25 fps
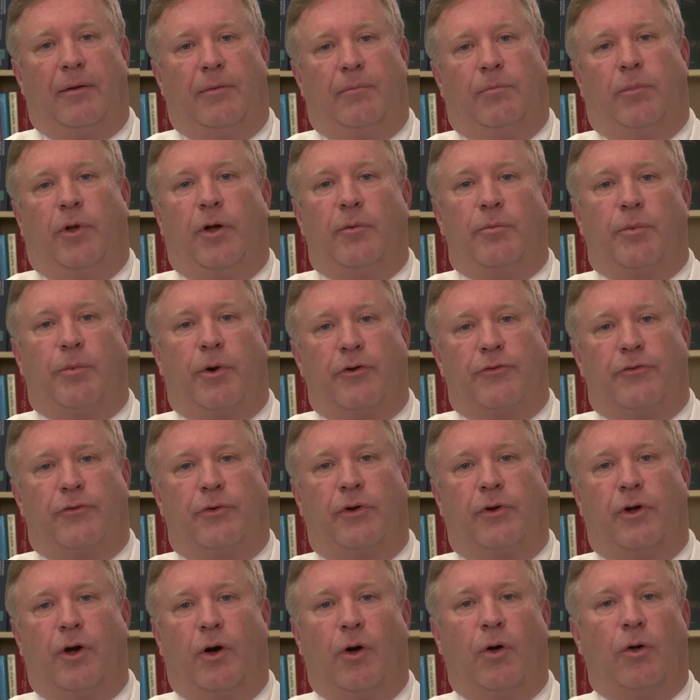blood
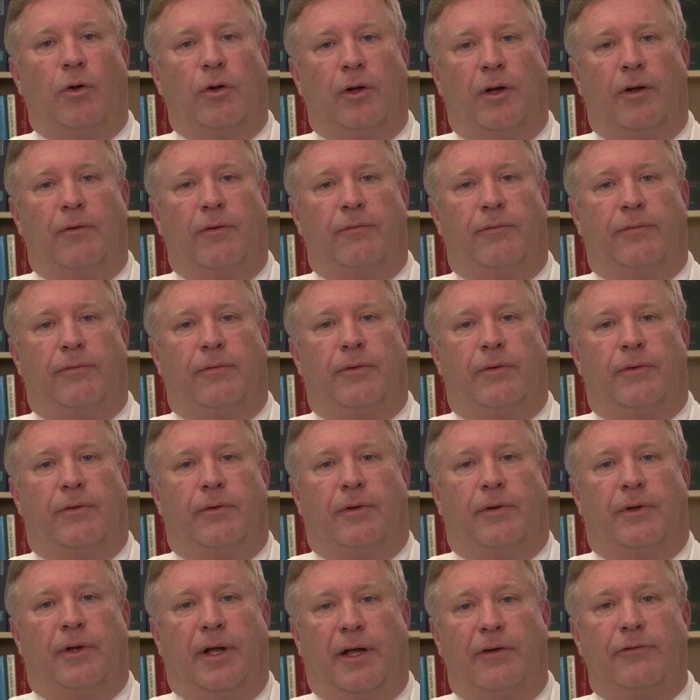pressure goal of
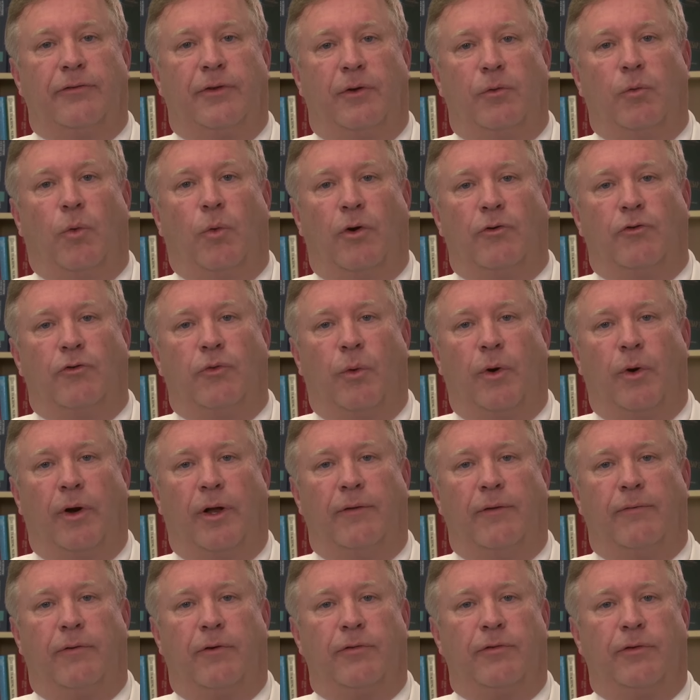less than
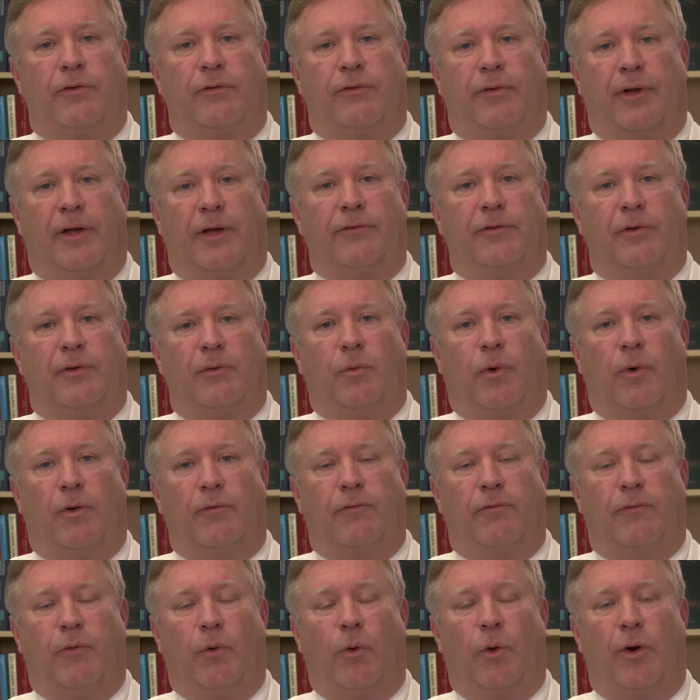120 versus less than
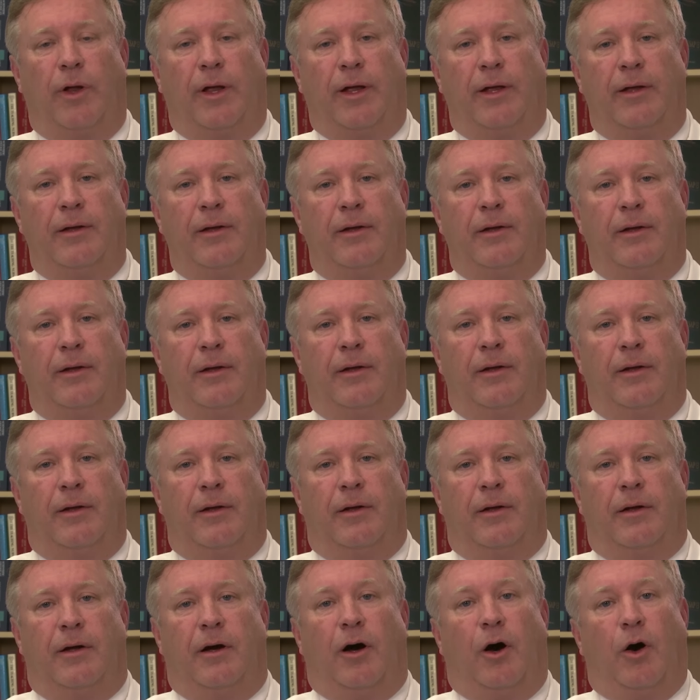140,
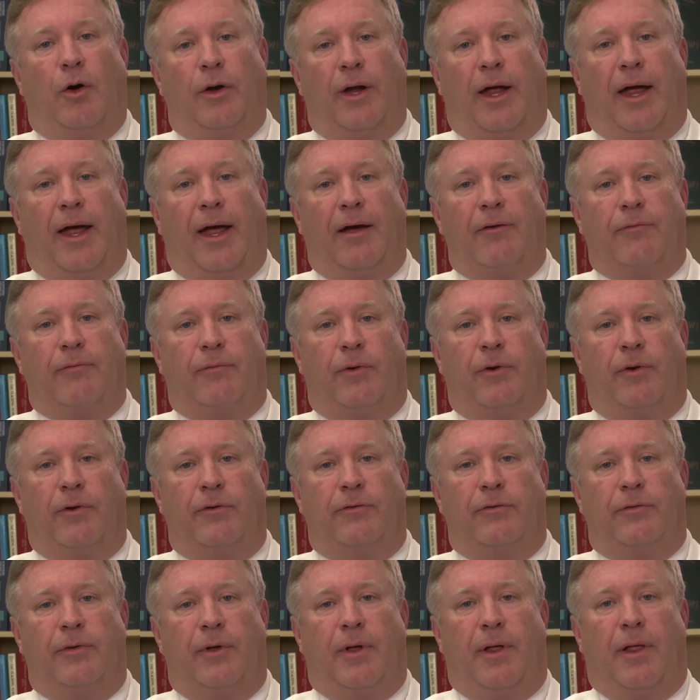on
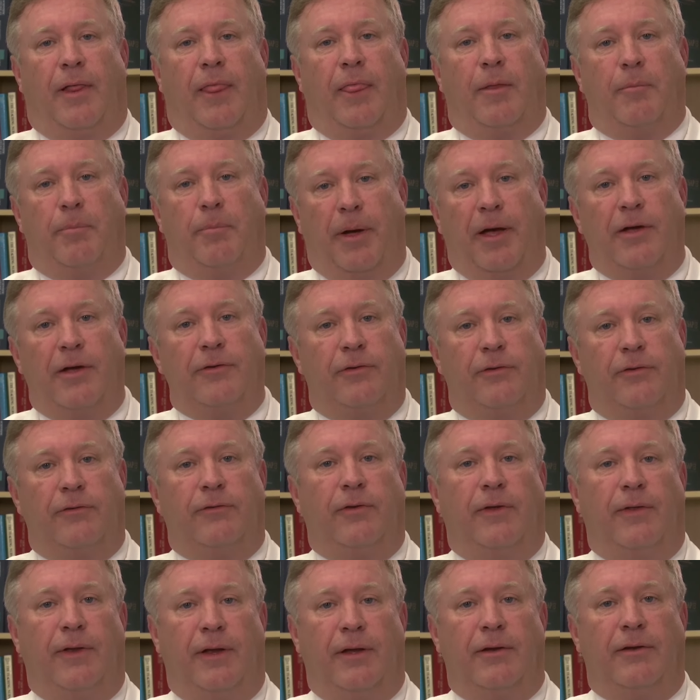average, the
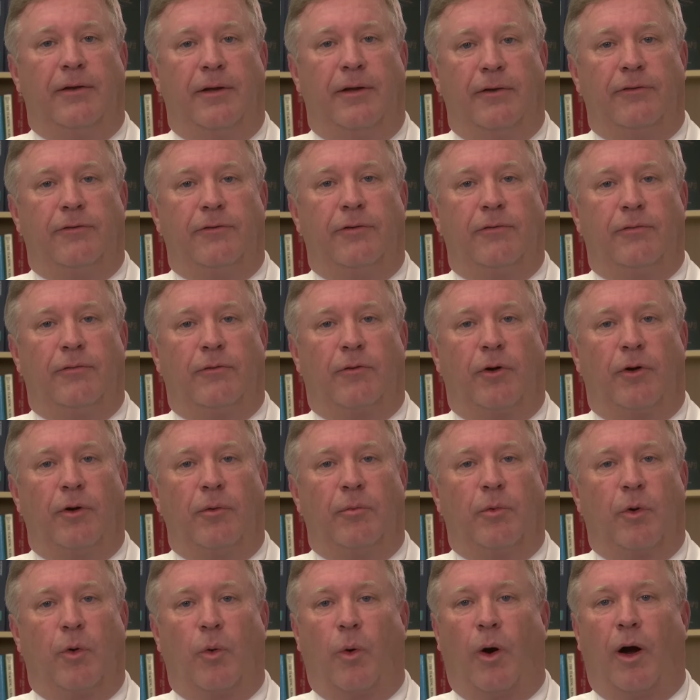patients in the intensive
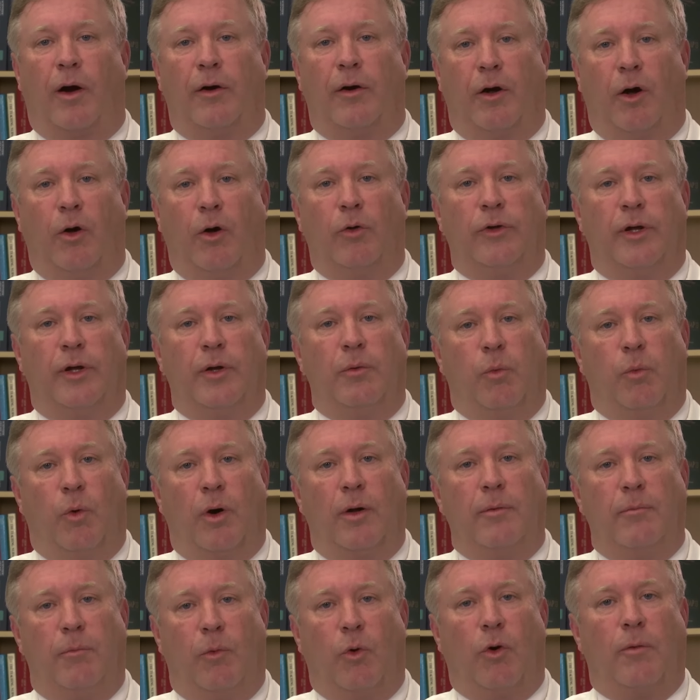group required only
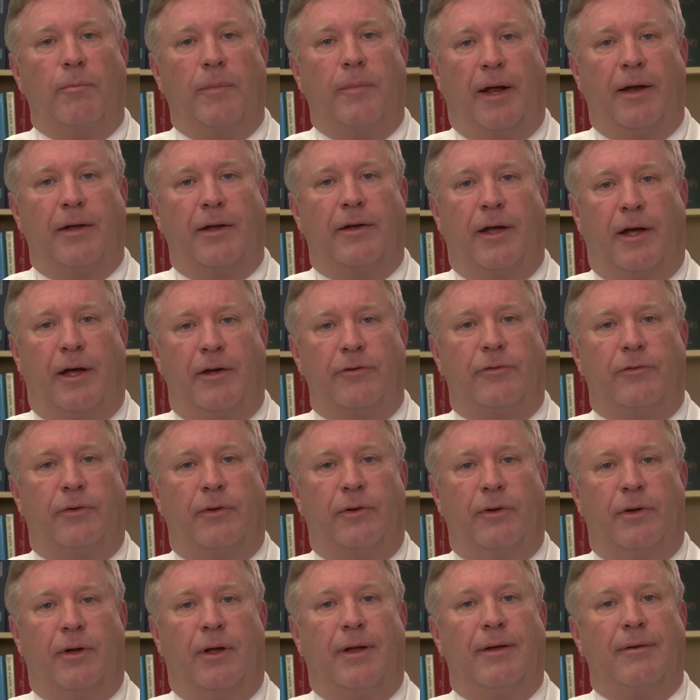one more
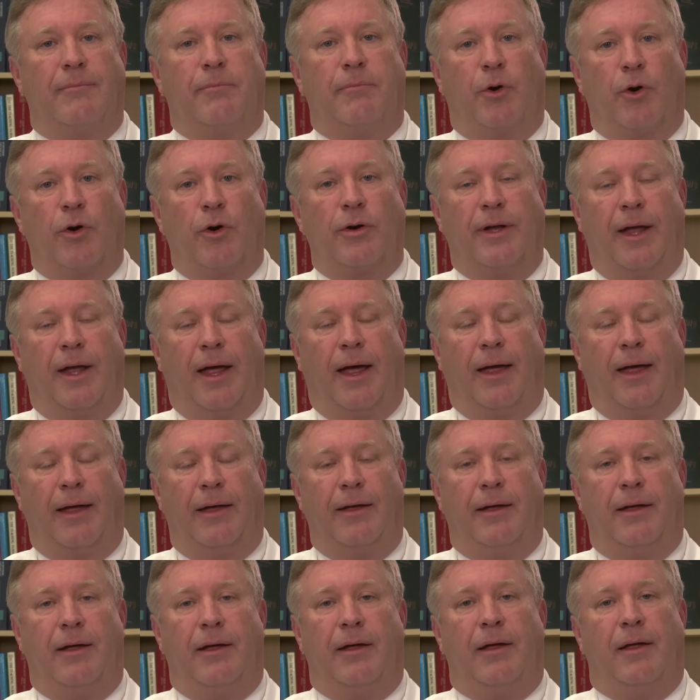medication per
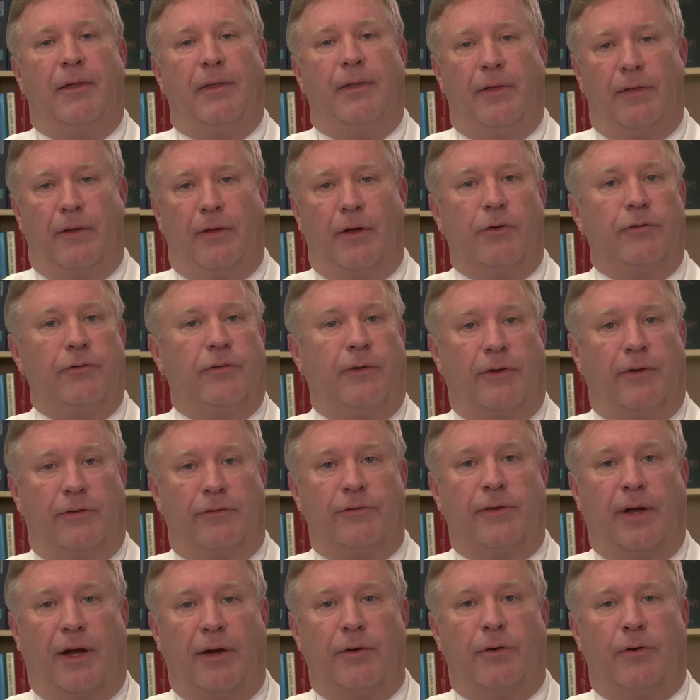day than those in the
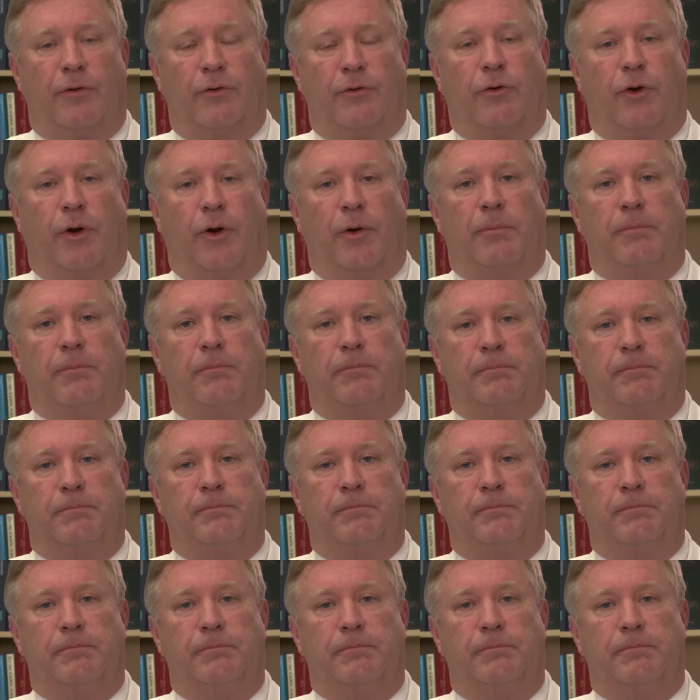standard group.